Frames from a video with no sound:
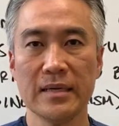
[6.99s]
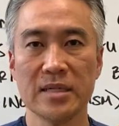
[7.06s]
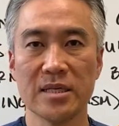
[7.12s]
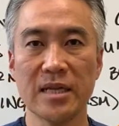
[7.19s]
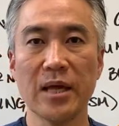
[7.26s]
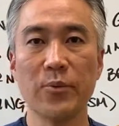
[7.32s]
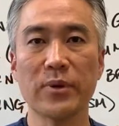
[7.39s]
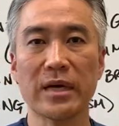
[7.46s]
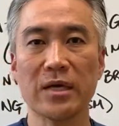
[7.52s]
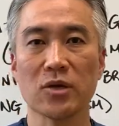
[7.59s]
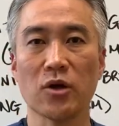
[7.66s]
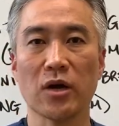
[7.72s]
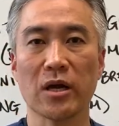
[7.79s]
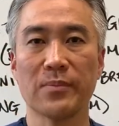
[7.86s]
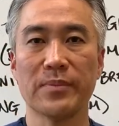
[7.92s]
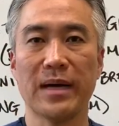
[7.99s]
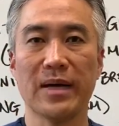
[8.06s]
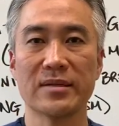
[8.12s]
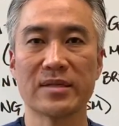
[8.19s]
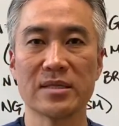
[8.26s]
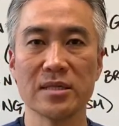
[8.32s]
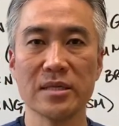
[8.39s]
Today we're going to talk
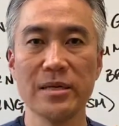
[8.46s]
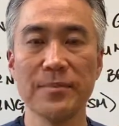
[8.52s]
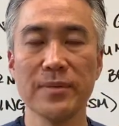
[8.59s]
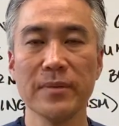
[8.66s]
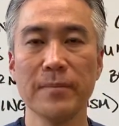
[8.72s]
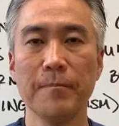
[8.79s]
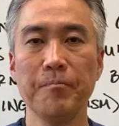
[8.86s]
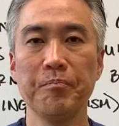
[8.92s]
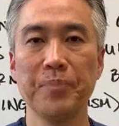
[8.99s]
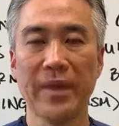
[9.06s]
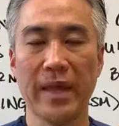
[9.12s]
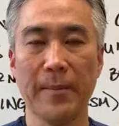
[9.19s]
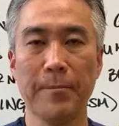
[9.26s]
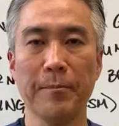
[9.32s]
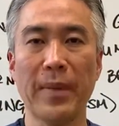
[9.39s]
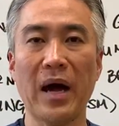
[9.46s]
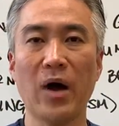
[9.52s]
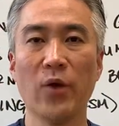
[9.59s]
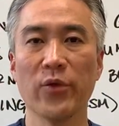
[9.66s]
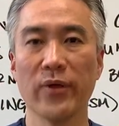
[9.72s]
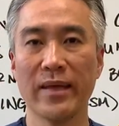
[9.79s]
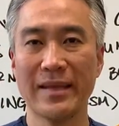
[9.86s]
about sleep and
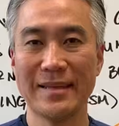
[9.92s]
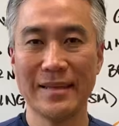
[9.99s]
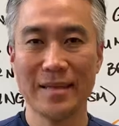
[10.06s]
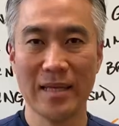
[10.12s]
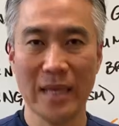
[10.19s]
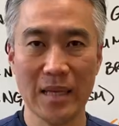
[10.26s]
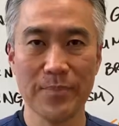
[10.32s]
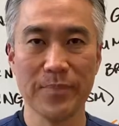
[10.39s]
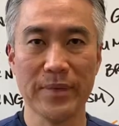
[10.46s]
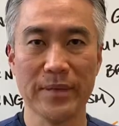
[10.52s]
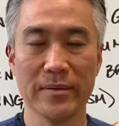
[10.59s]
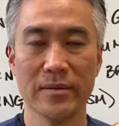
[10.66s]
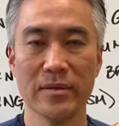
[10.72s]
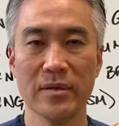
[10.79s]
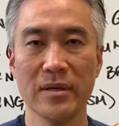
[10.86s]
mouth taping.